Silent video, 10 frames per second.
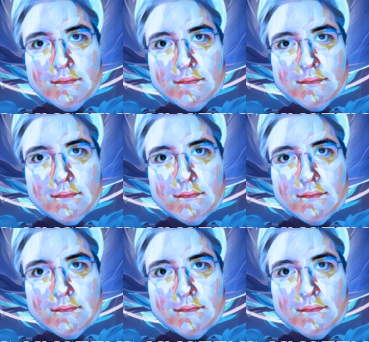
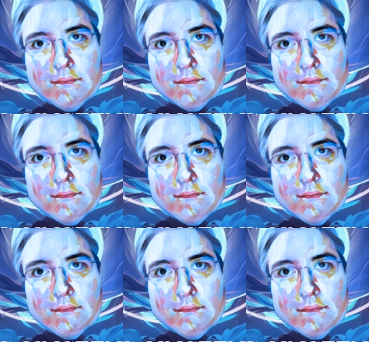
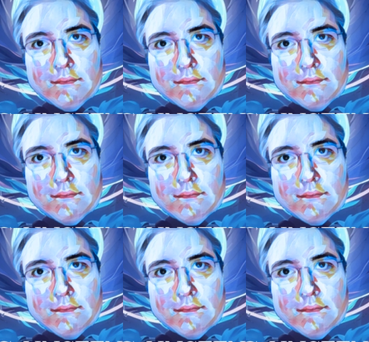
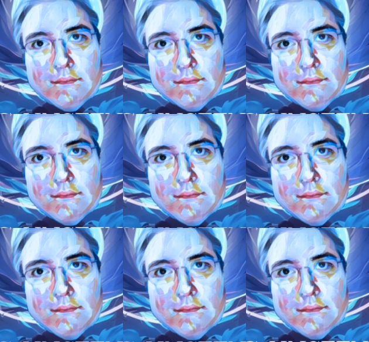
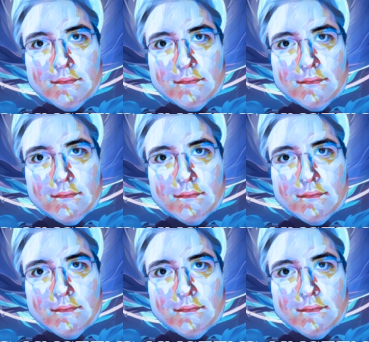
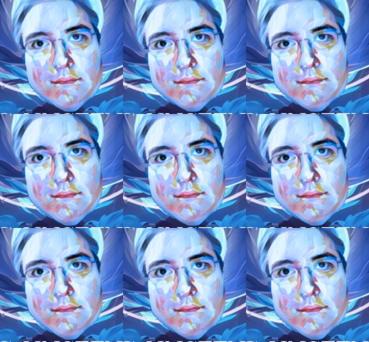
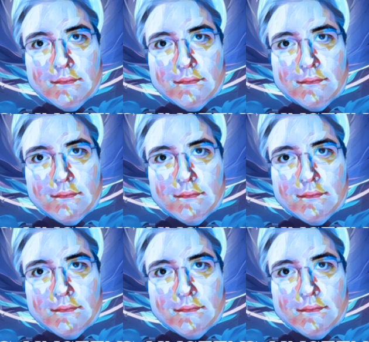
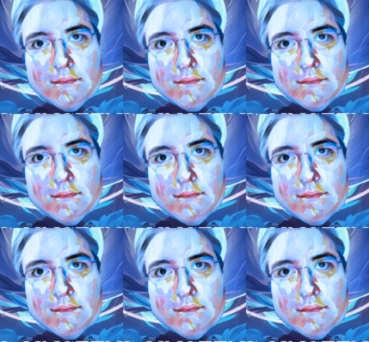[no speech]